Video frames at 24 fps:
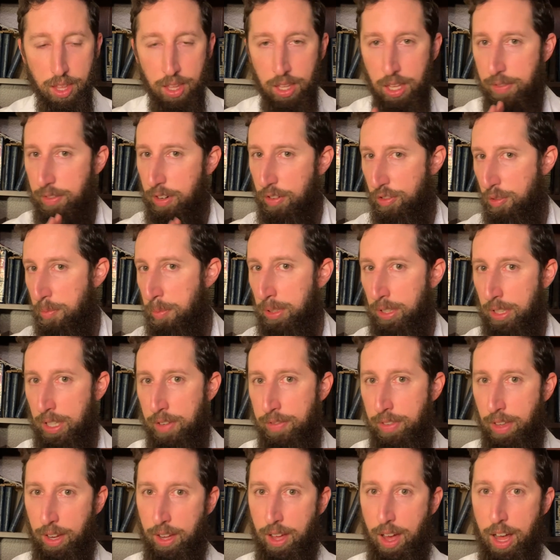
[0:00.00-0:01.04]
even if you
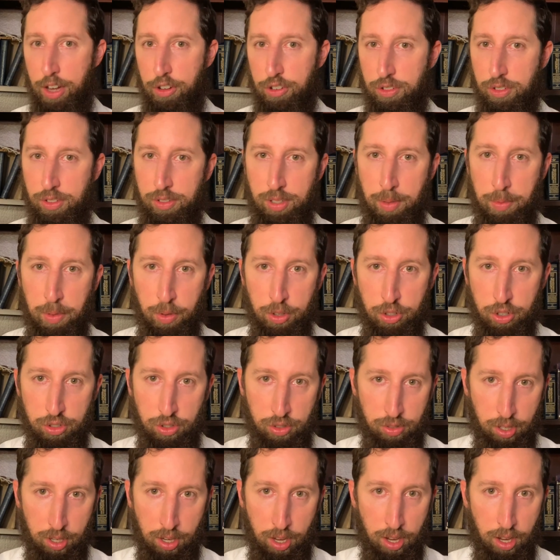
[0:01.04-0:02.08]
believe that consciousness is something which is
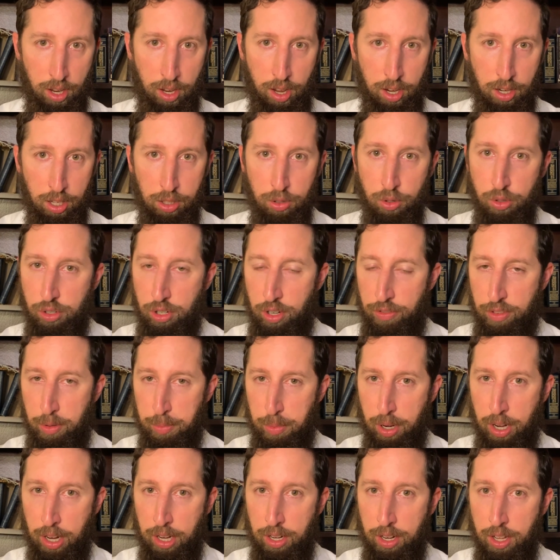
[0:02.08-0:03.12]
just an illusion of the
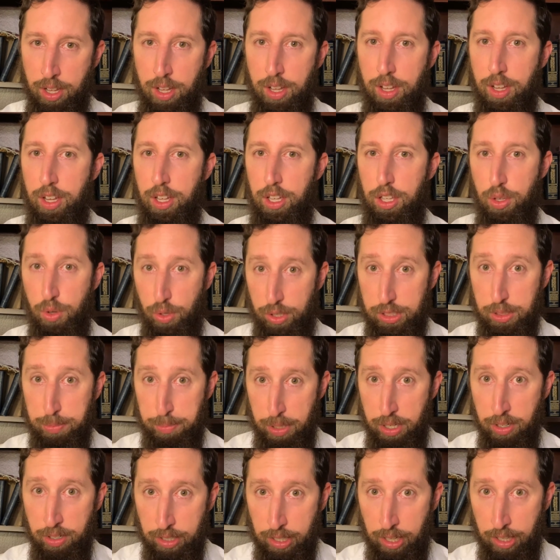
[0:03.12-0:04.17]
brain, you
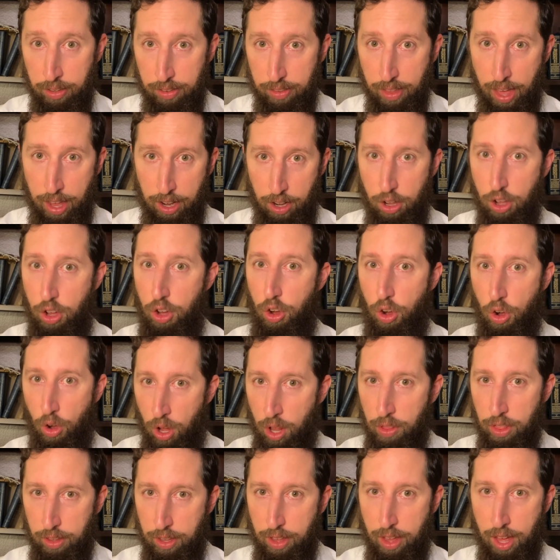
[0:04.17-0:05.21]
experience that
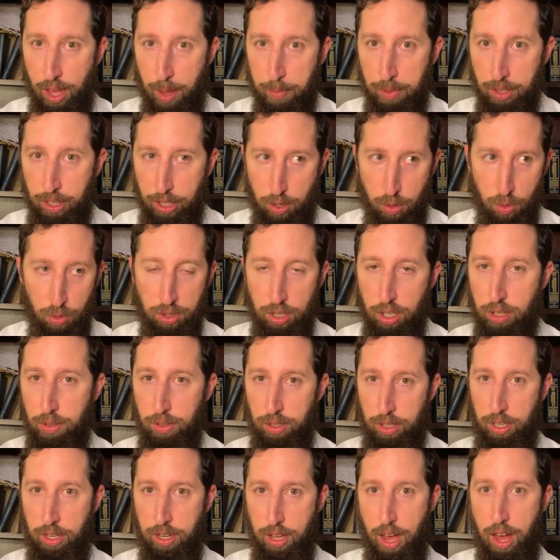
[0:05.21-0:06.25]
all the time. Like you
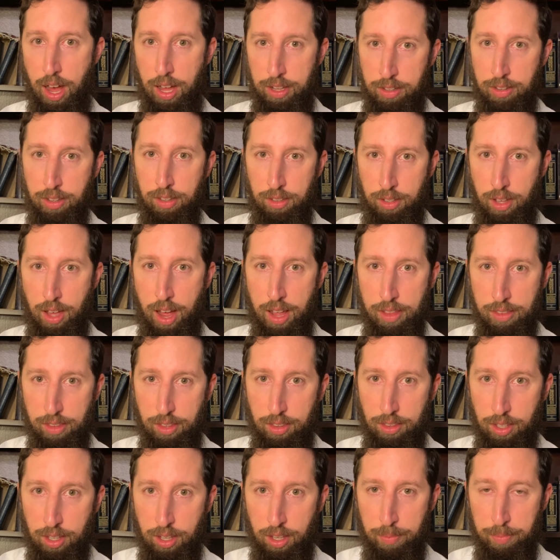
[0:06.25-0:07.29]
literally
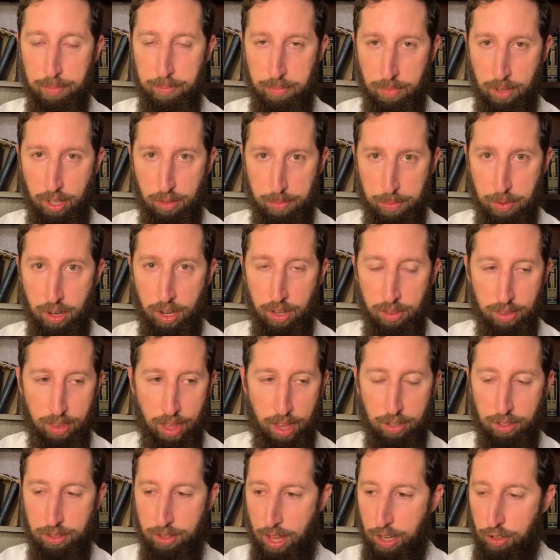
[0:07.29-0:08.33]
constantly experience
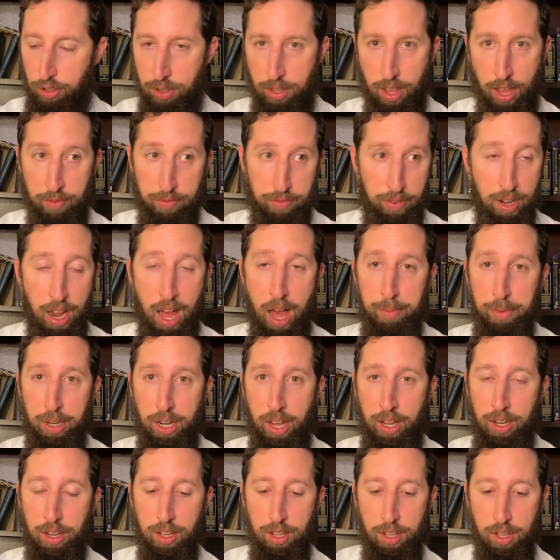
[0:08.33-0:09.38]
that
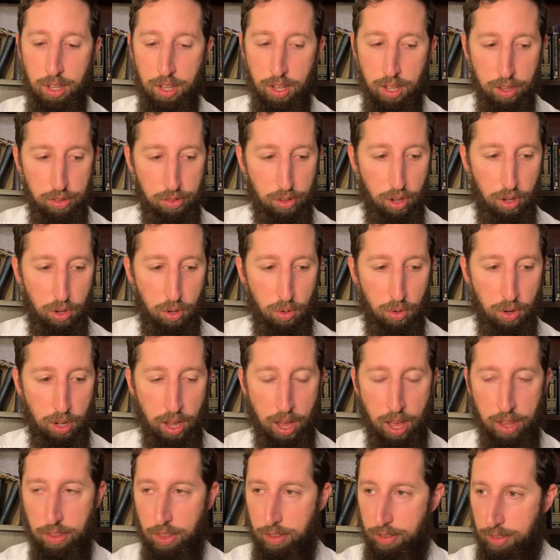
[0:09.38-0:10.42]
phenomenon. So,
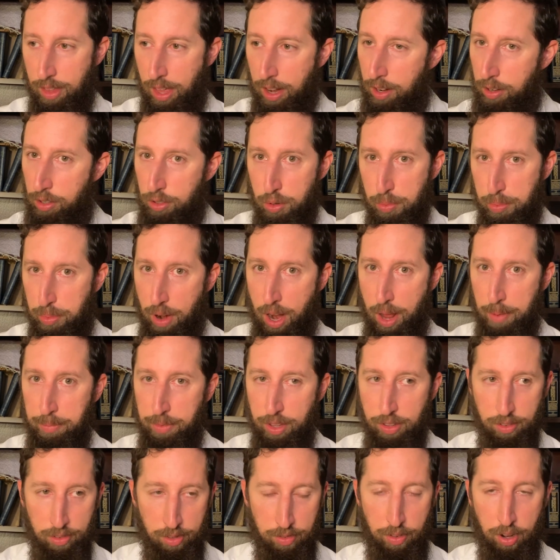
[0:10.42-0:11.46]
and this is not a new problem.
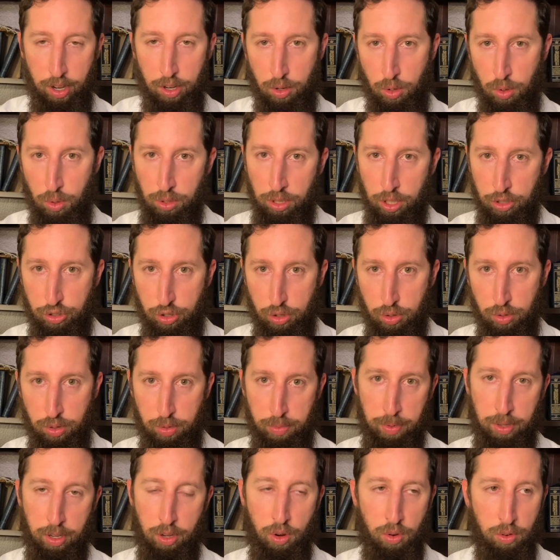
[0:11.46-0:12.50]
This is a very old issue. It's
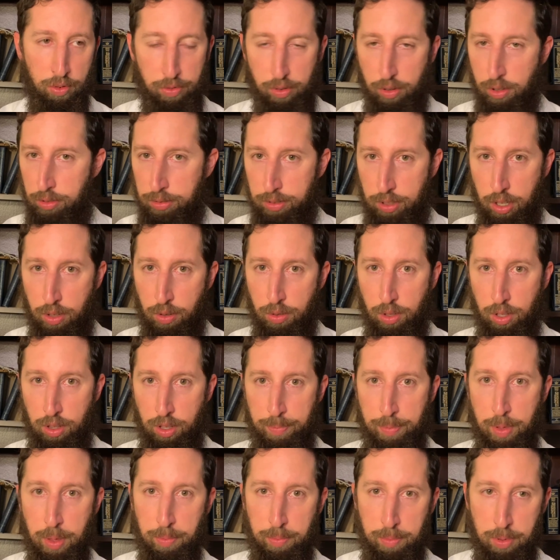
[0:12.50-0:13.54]
been known for, you
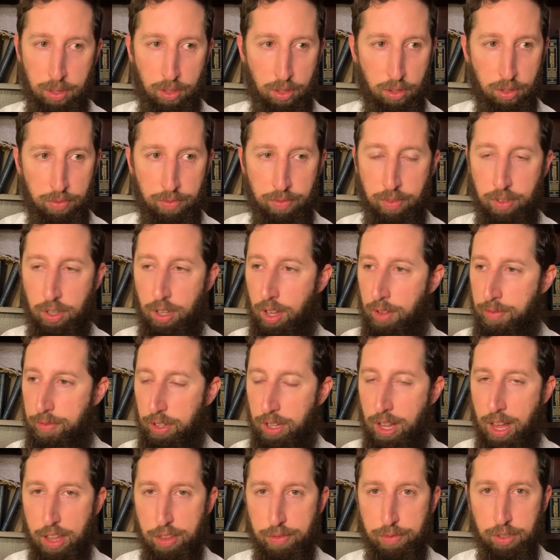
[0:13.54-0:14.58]
know,
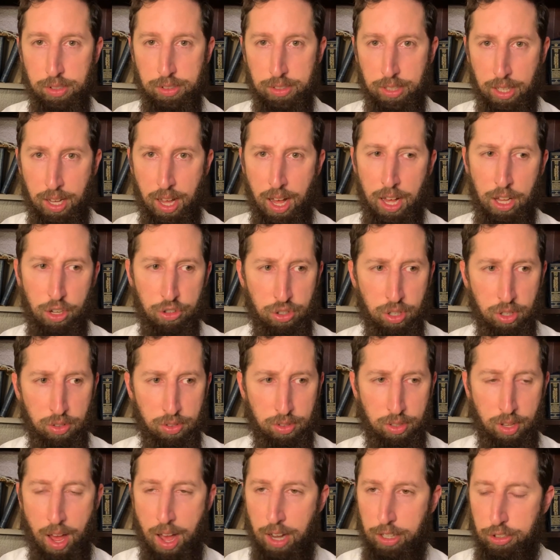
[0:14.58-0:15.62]
philosophers, psychologists,
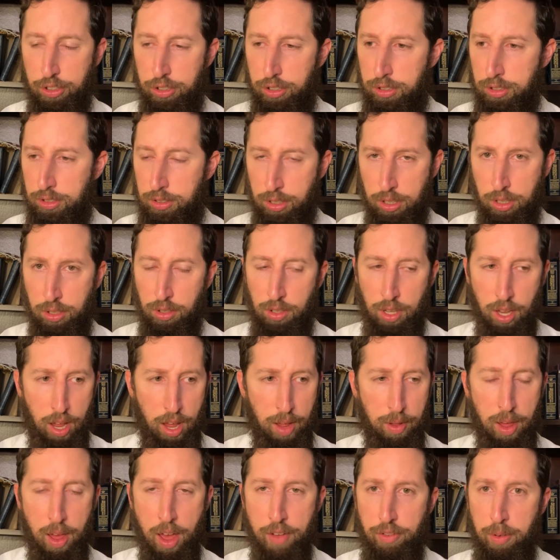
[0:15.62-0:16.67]
doctors, you know,
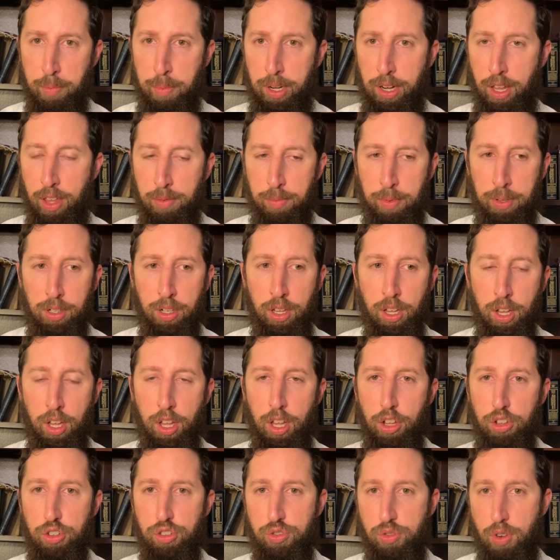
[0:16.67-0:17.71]
everybody has been
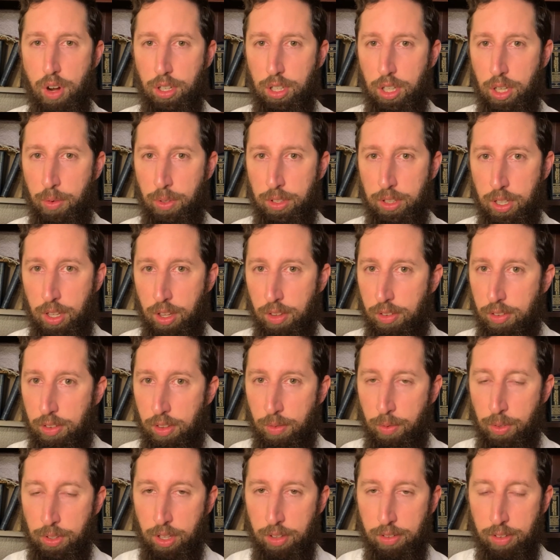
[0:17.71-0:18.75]
struggling with
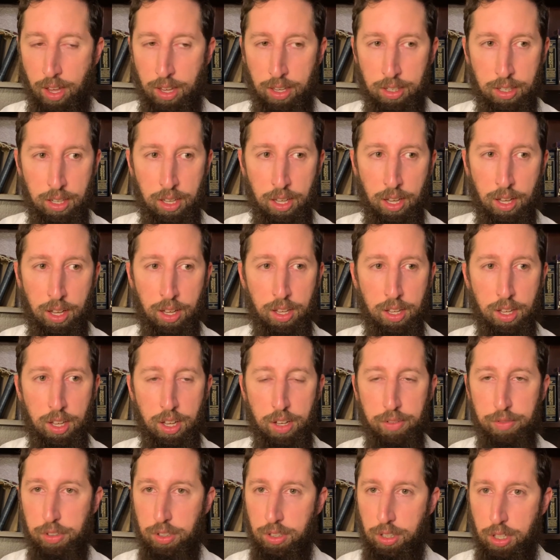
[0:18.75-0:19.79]
this idea
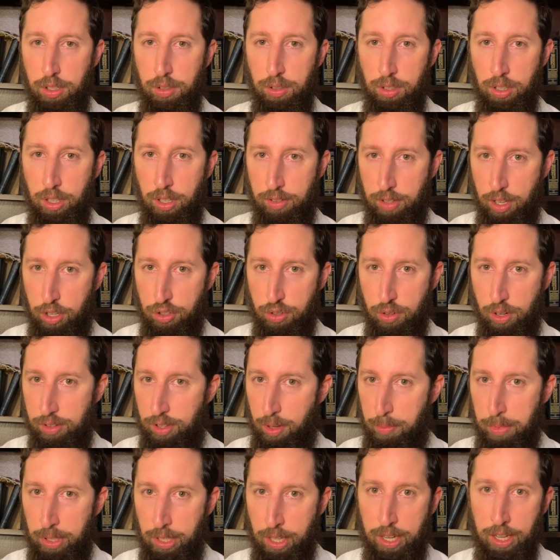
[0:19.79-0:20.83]
for literally centuries
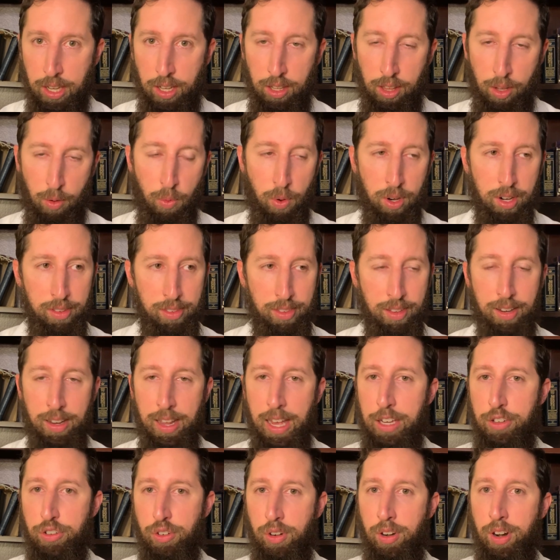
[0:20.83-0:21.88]
and millennia. Like, what is the
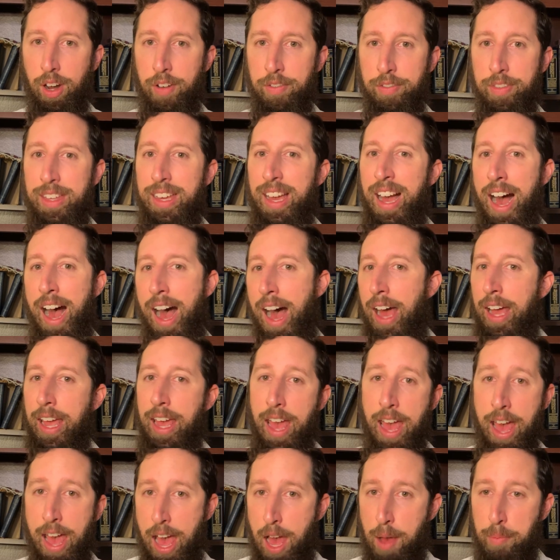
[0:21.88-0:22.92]
nature of the I
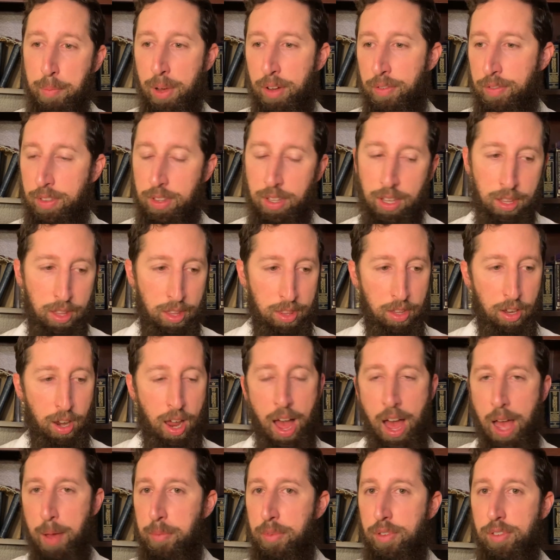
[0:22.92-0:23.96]
am, of that
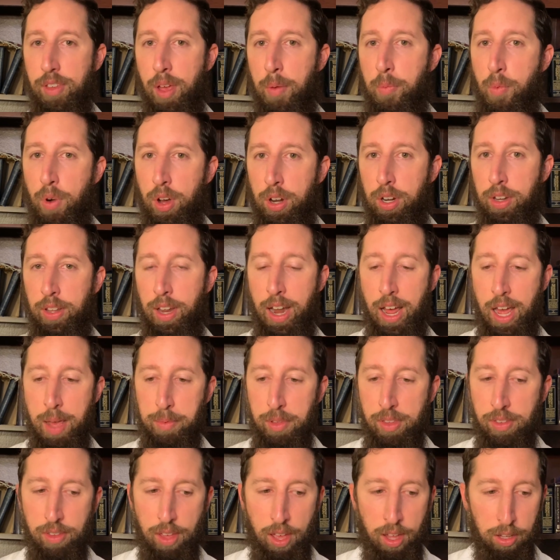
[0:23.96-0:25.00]
I'm someone, that I'm a
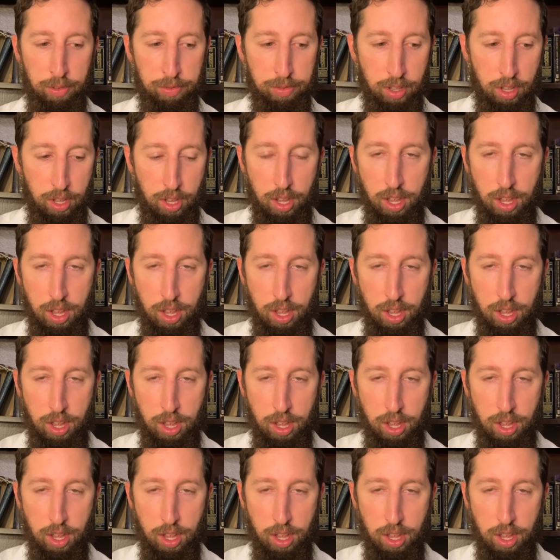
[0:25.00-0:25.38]
self?